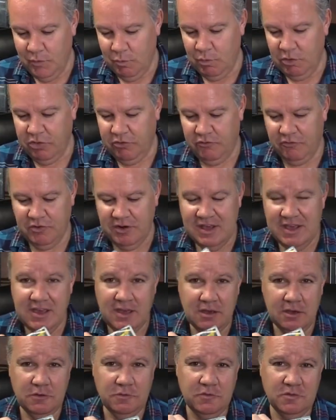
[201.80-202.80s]
with free
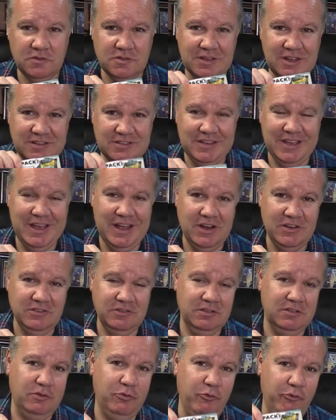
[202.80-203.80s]
gifts attached
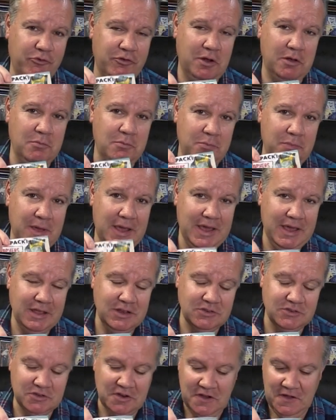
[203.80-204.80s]
to the front
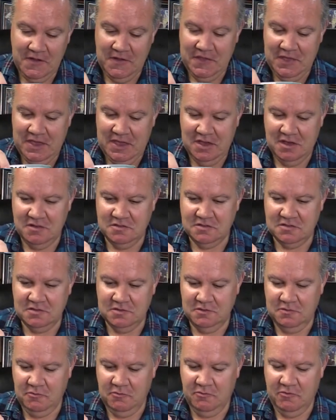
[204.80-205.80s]
page is
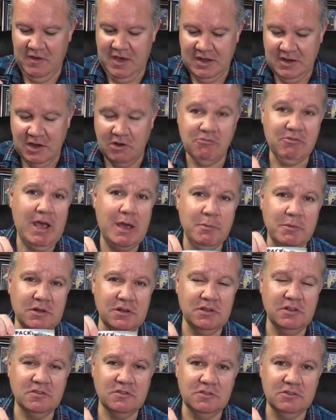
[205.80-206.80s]
very
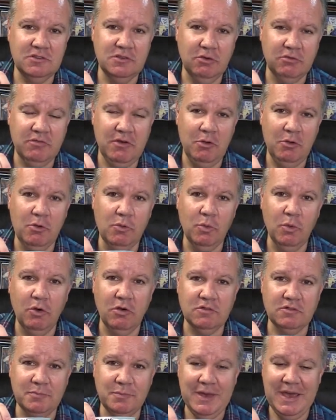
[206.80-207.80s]
reminiscent of how it
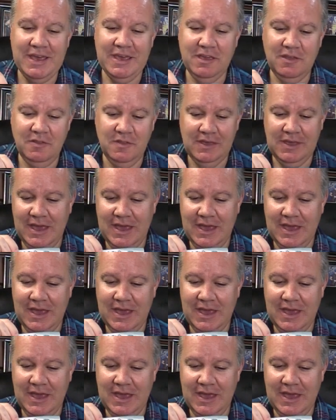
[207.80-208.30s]
was back in the